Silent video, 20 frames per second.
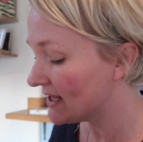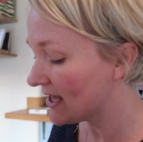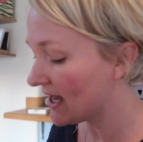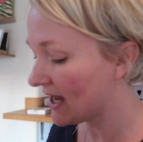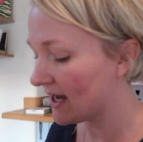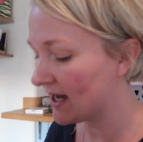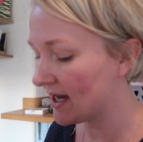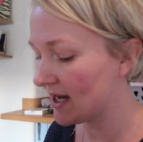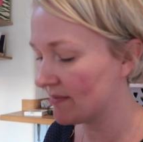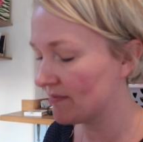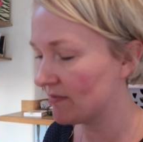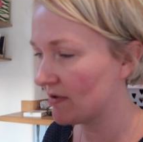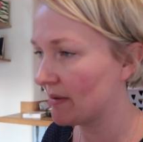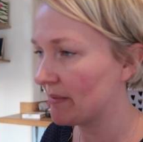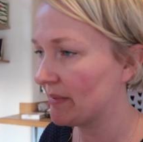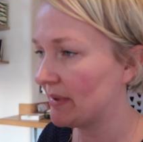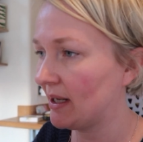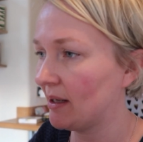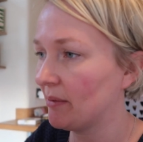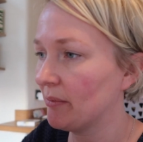yeah, I'm
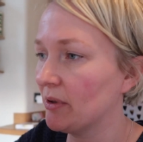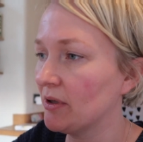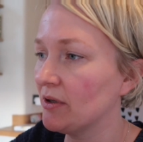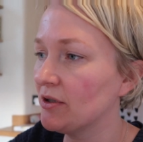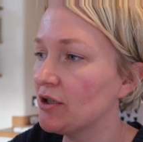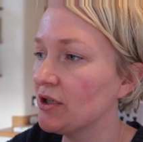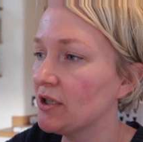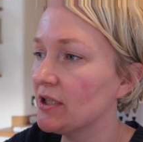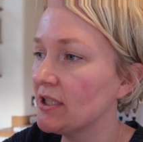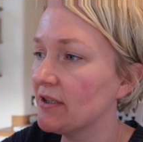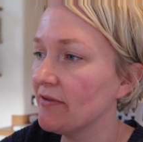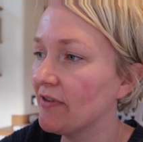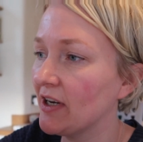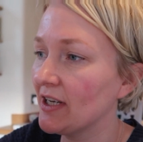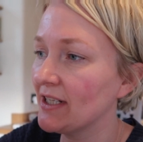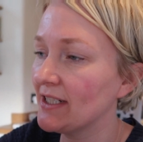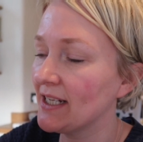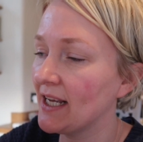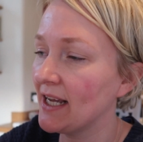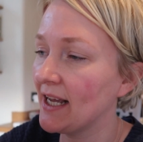rambling, but just
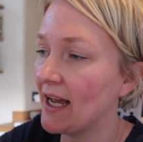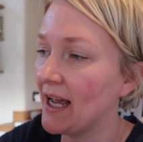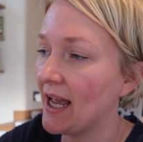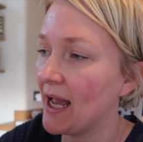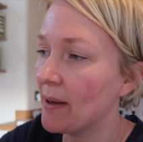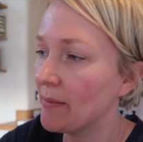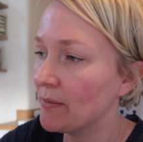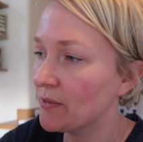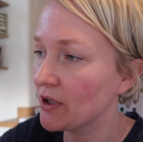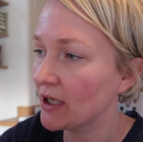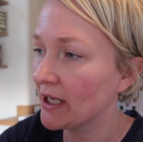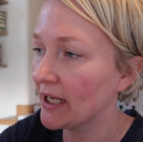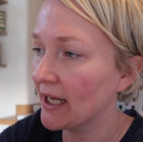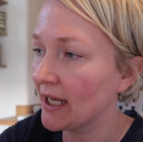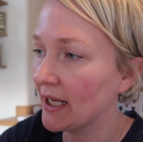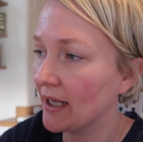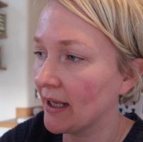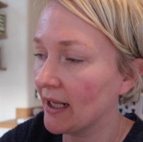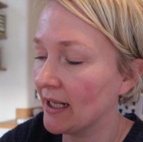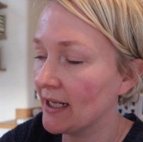suffice to say, I am
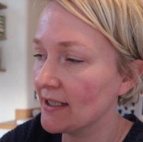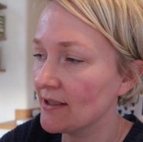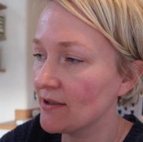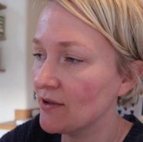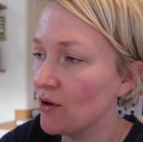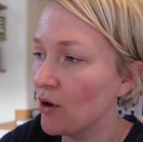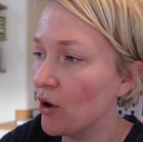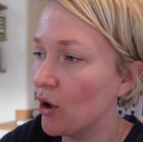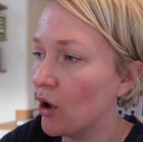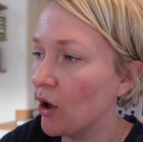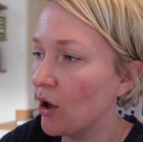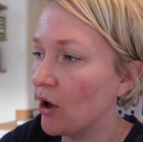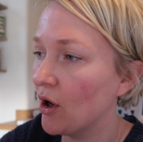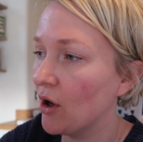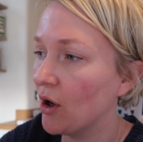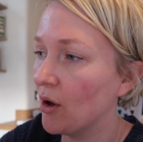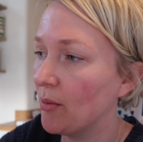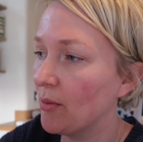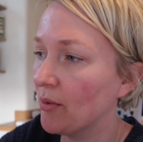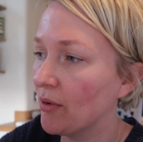drinking and it's not
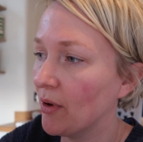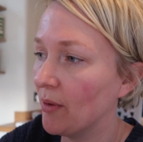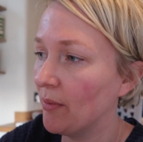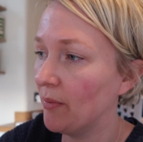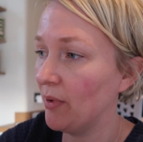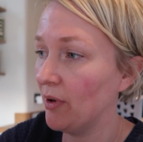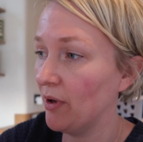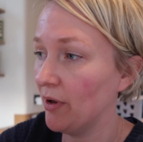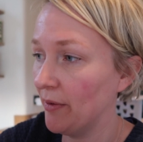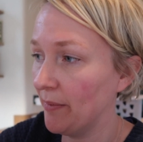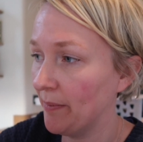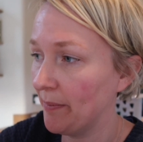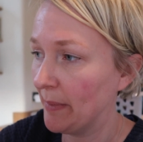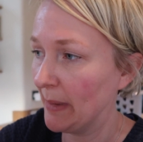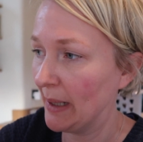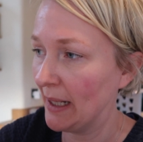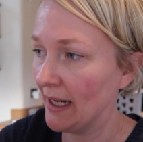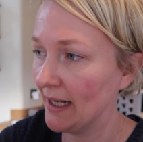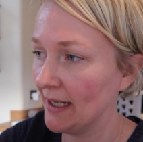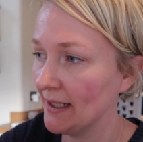a
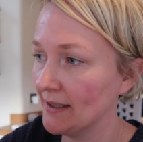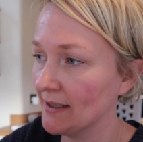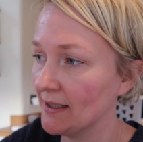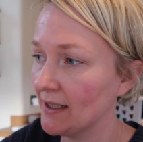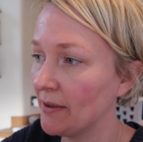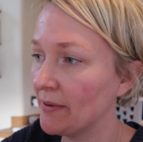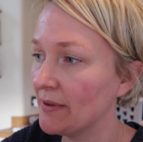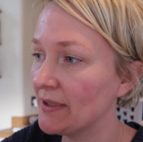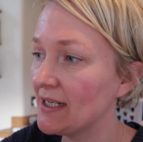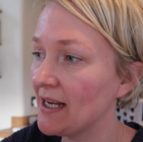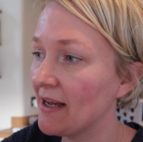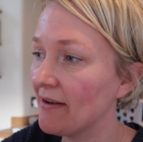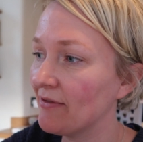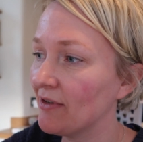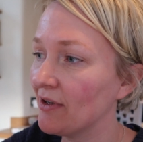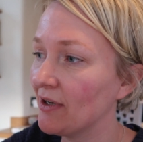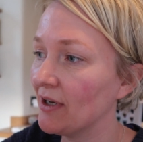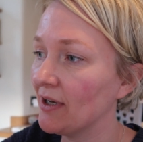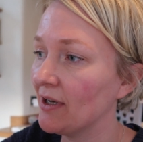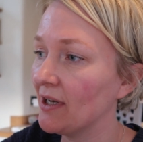problem, and I was
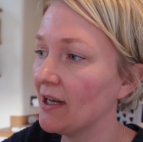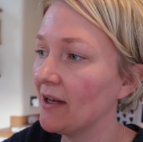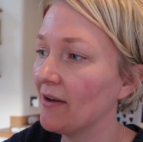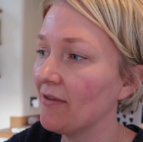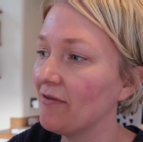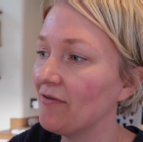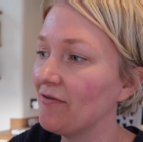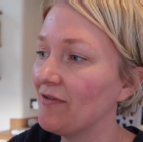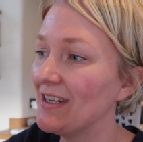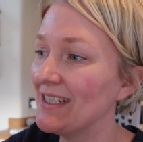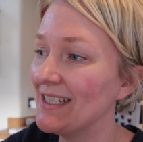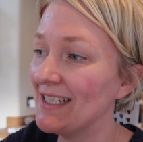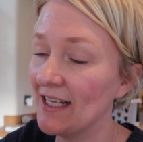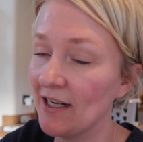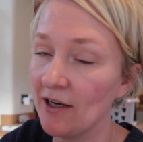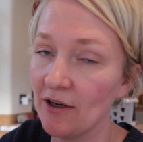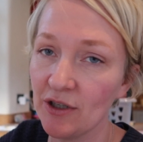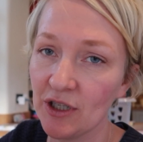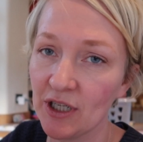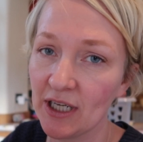never
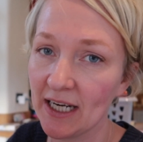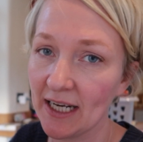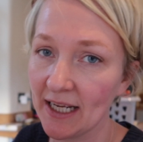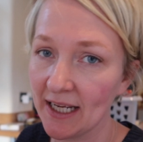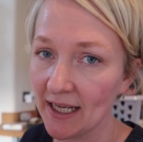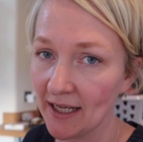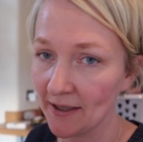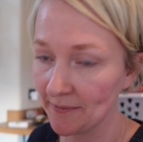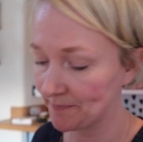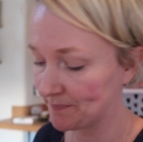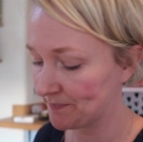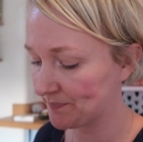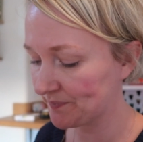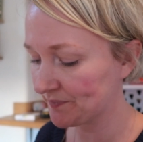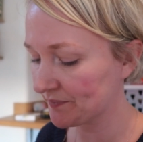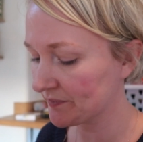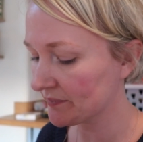physiologically